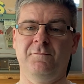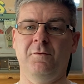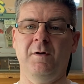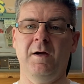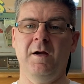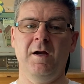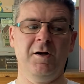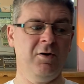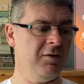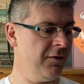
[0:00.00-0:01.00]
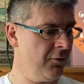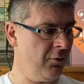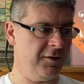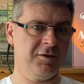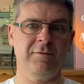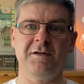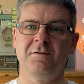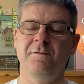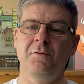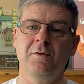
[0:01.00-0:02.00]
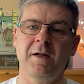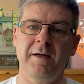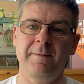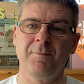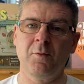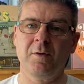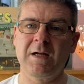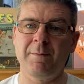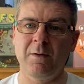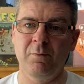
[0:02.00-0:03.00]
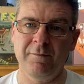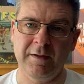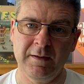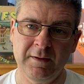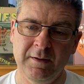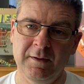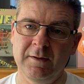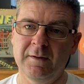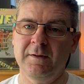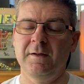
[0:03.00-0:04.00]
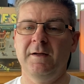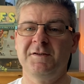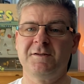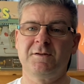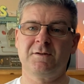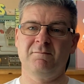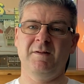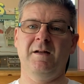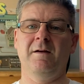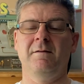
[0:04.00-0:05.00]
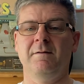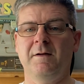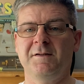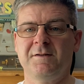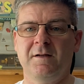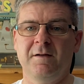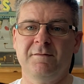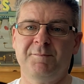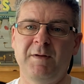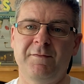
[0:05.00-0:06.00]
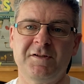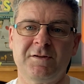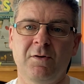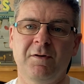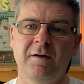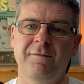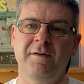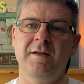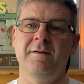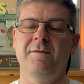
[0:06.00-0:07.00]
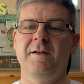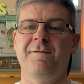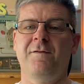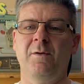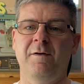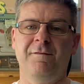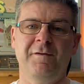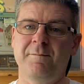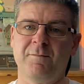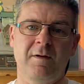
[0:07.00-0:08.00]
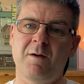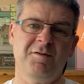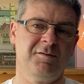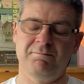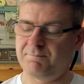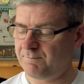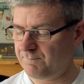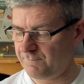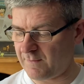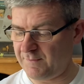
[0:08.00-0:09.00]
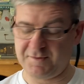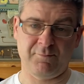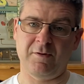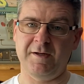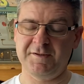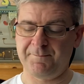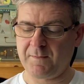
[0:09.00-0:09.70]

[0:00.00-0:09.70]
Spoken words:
all, and who'd have thought the director of Your Name would come up with a bit of a stonker for their follow-up film. I was very surprised,